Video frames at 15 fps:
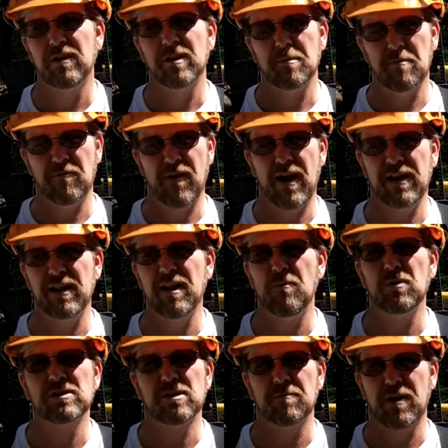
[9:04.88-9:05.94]
You're providing them
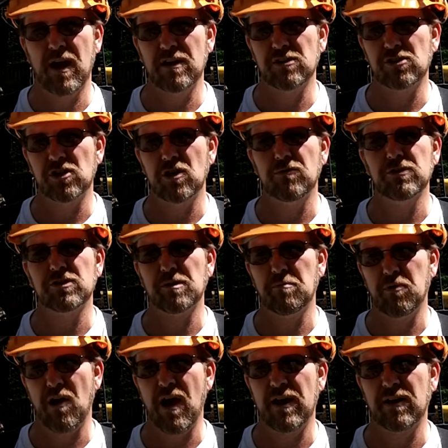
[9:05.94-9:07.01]
with some kind of service or
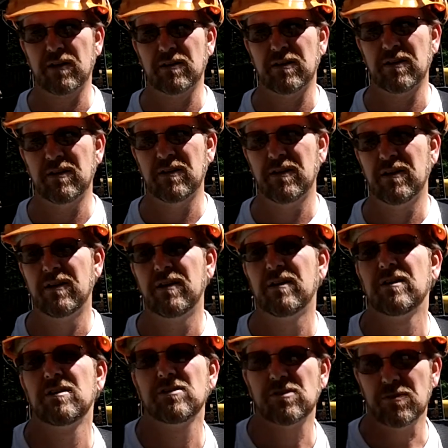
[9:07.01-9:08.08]
product
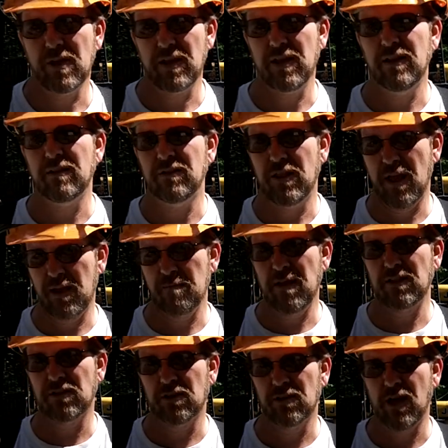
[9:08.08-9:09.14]
so they can
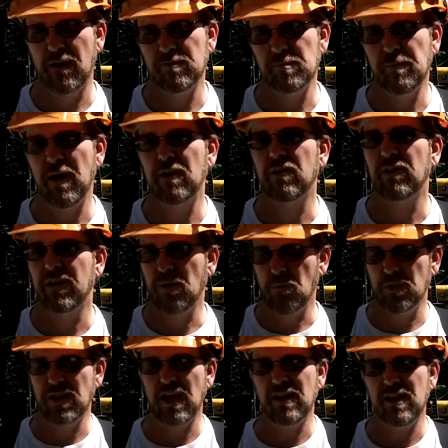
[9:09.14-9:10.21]
make their lives better and get
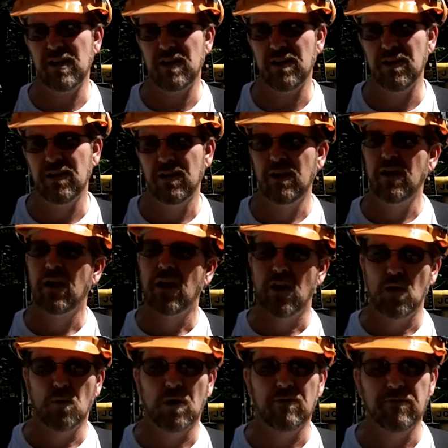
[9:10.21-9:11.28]
what they need.
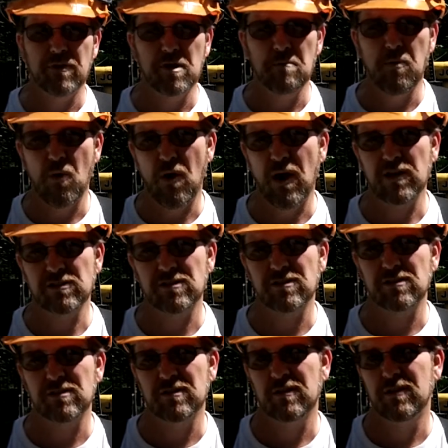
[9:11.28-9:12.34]
You work for your
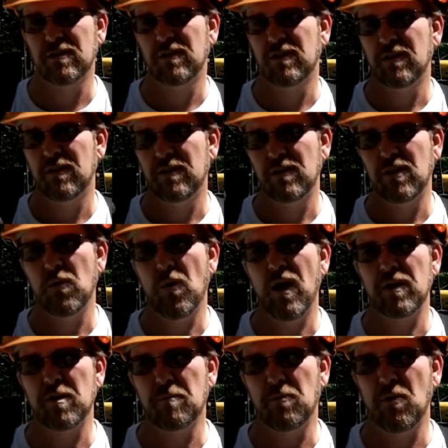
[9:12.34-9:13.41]
boss. You
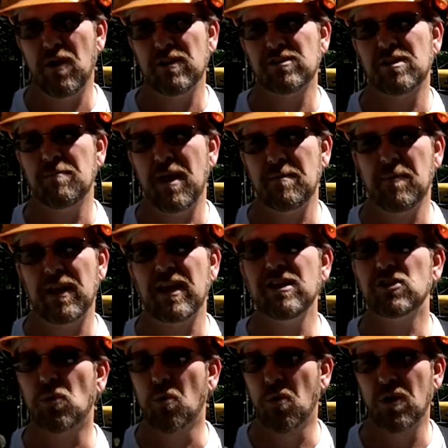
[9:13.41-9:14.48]
want your boss to make money.
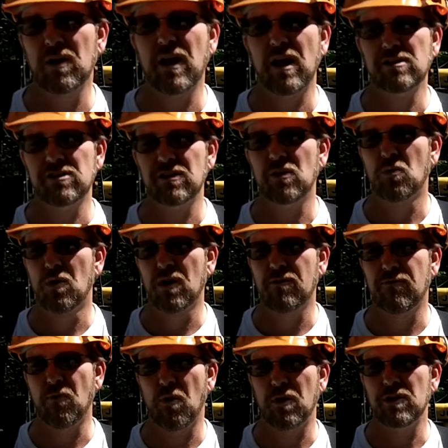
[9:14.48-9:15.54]
He's organizing the work
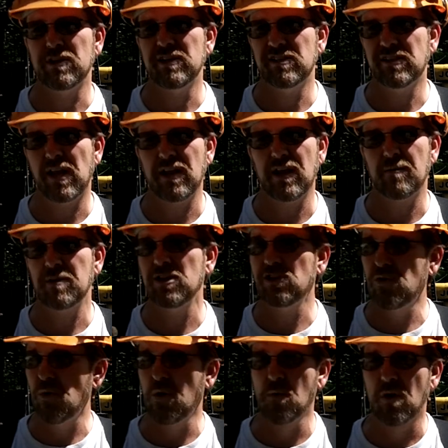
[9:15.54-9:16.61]
for you. He's setting up. He's
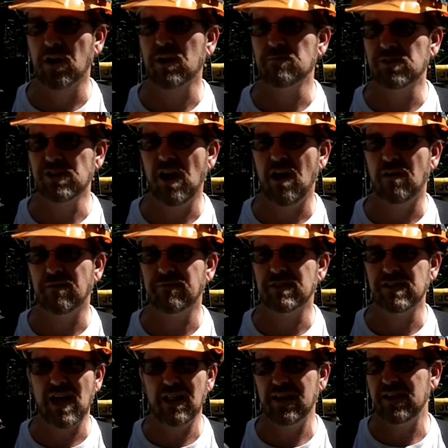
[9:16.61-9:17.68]
doing work himself.
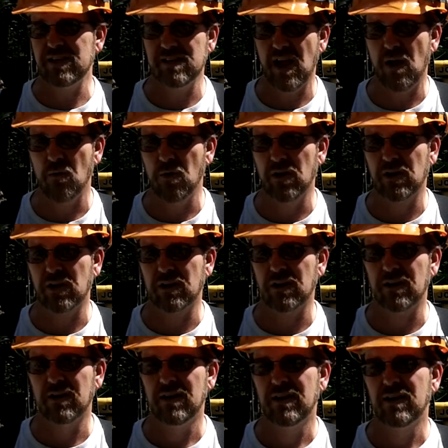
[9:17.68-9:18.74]
It's not like he's not working.
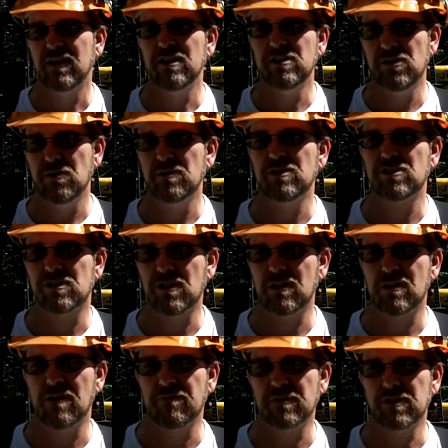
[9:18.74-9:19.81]
He's doing just a
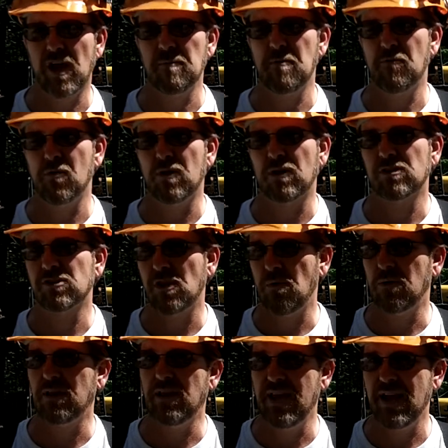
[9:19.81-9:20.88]
different type of work. So
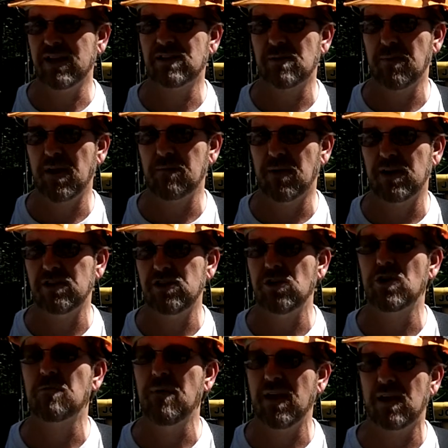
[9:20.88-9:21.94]
he has to make money too.
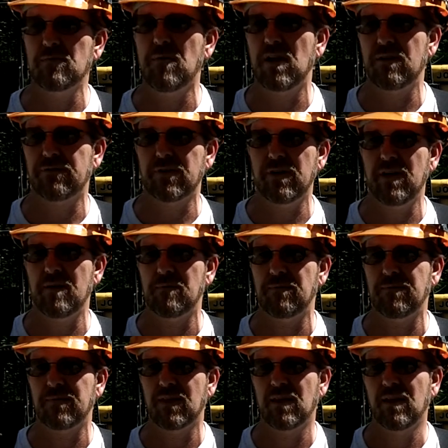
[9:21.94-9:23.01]
You're making money for him.
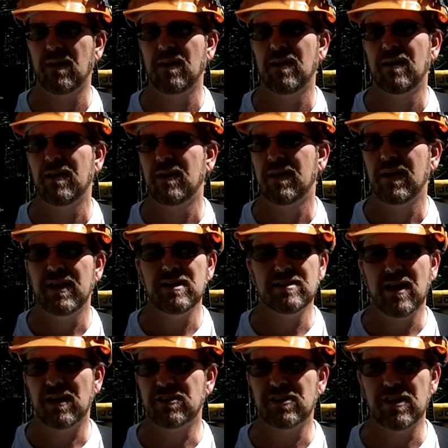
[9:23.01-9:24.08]
He's
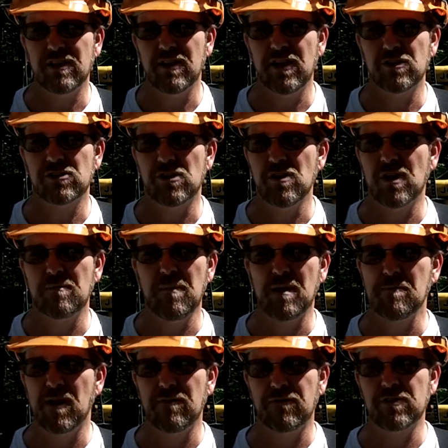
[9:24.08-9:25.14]
not sitting there so you can
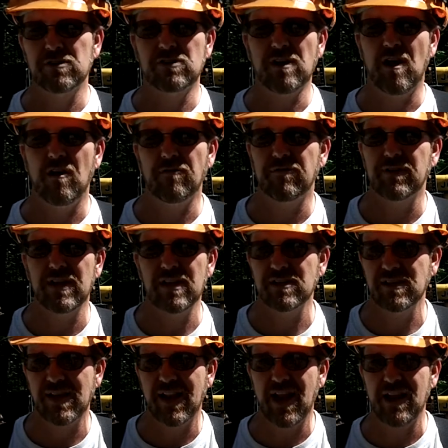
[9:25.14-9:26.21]
make money for yourself and he
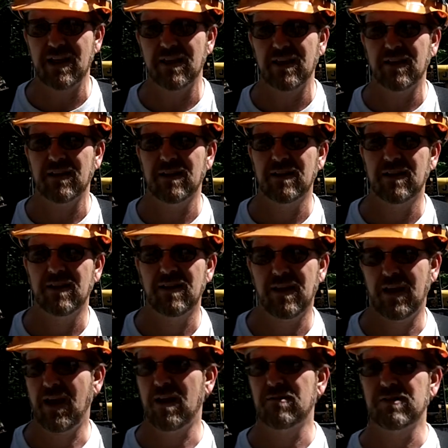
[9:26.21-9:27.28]
doesn't get anything.
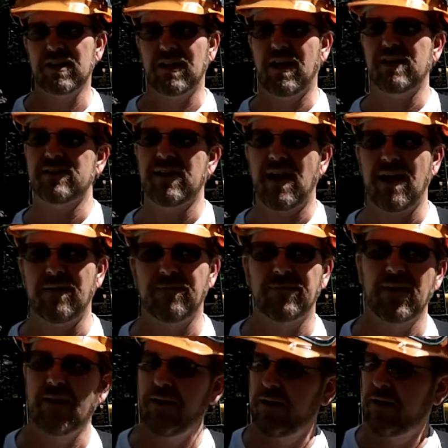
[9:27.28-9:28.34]
You got to realize that.
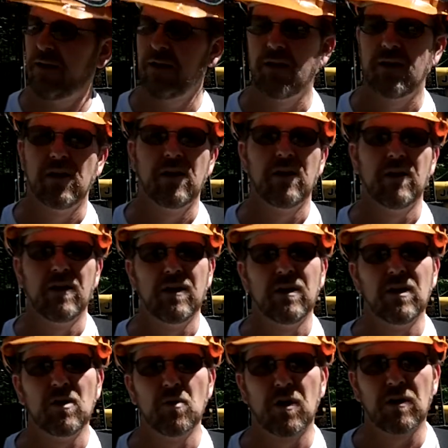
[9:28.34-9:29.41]

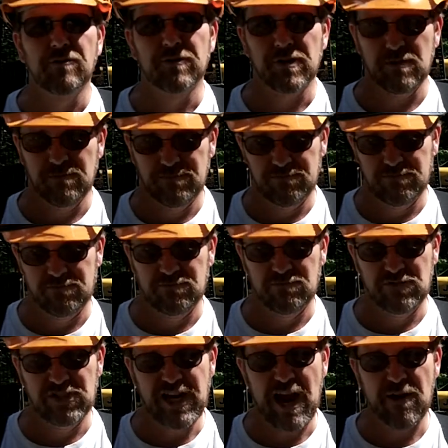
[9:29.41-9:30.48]
You work for
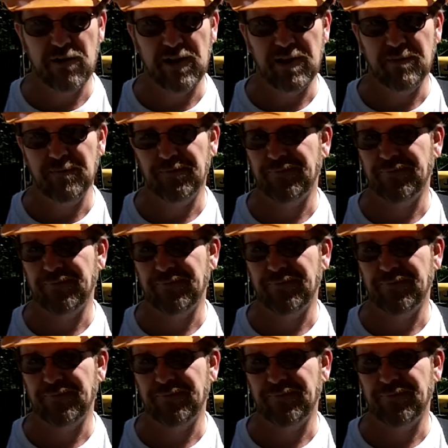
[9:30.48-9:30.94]
charity,